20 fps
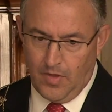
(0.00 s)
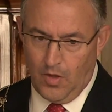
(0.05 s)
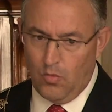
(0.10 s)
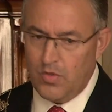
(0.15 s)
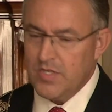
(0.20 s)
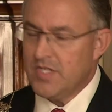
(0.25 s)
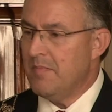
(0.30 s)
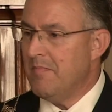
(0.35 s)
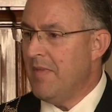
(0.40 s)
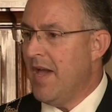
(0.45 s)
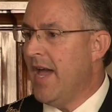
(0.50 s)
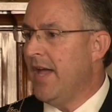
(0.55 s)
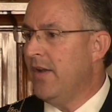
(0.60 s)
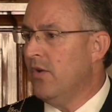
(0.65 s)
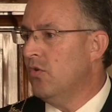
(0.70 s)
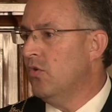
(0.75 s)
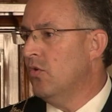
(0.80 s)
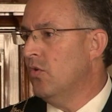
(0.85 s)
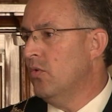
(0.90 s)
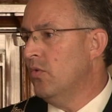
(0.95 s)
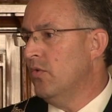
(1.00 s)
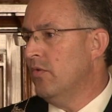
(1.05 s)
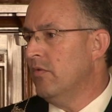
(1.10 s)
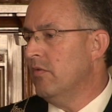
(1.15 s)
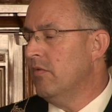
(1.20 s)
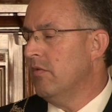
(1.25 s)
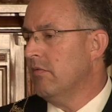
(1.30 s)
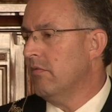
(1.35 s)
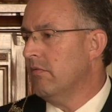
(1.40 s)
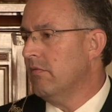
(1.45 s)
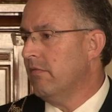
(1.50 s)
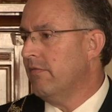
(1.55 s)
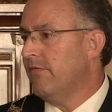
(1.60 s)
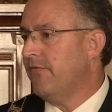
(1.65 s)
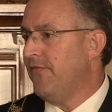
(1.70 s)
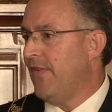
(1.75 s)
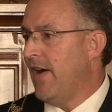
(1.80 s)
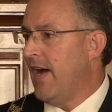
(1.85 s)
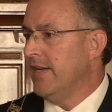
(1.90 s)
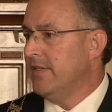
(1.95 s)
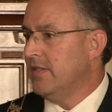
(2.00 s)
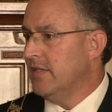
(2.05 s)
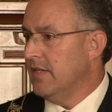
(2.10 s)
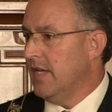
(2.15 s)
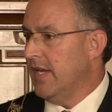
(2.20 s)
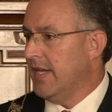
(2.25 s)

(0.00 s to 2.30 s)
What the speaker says: Was the man who fought